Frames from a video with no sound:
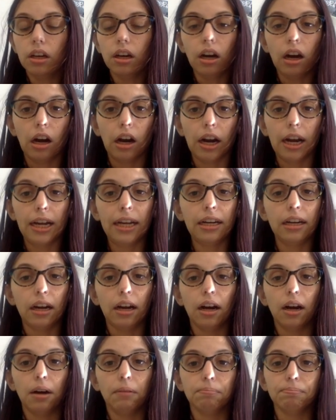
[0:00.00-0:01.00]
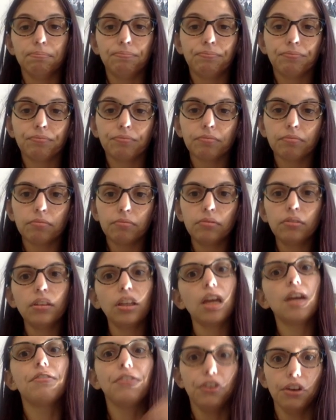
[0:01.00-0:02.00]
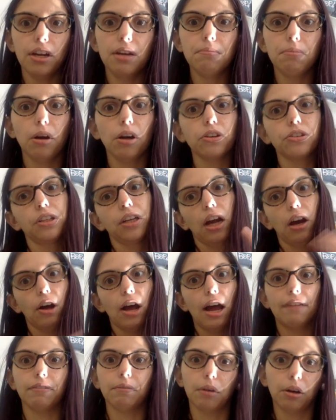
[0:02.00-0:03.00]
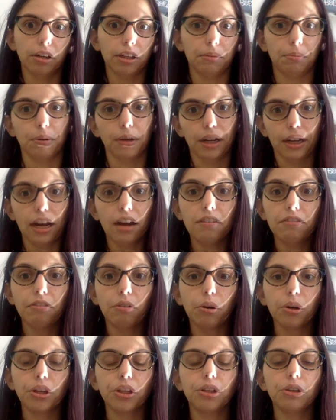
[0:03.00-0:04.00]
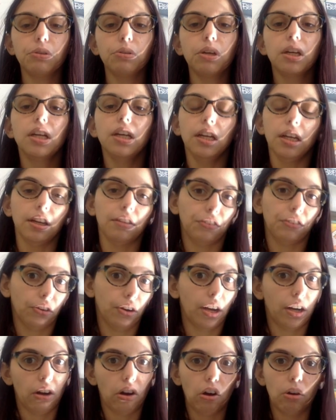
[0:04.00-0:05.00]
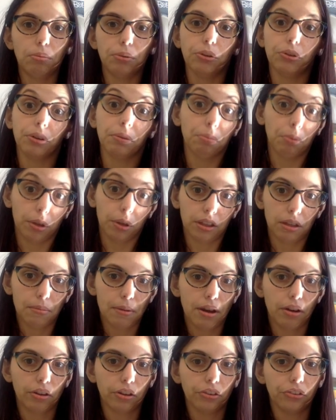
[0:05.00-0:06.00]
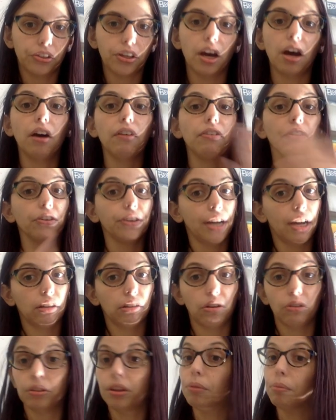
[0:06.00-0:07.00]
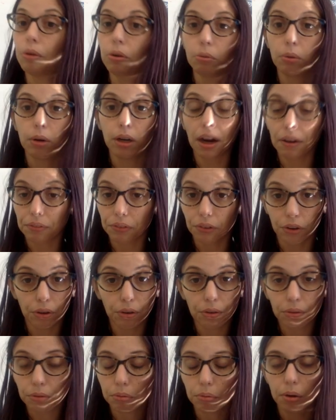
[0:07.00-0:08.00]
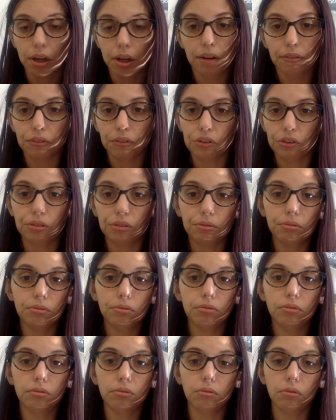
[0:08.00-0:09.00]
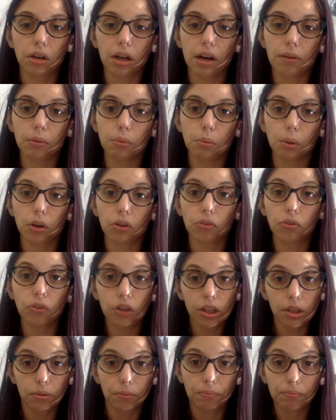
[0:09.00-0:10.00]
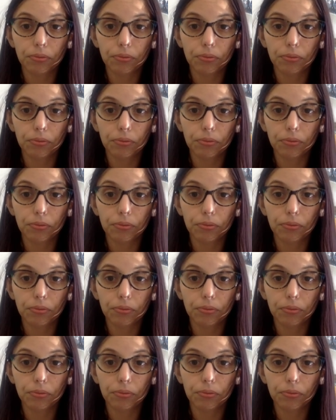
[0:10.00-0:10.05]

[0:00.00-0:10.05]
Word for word: All right. Um, if you're in person, I'll have them already printed out for you. If you're at home, you can print them out yourself or download them or whatever, whatever, whatever works for you.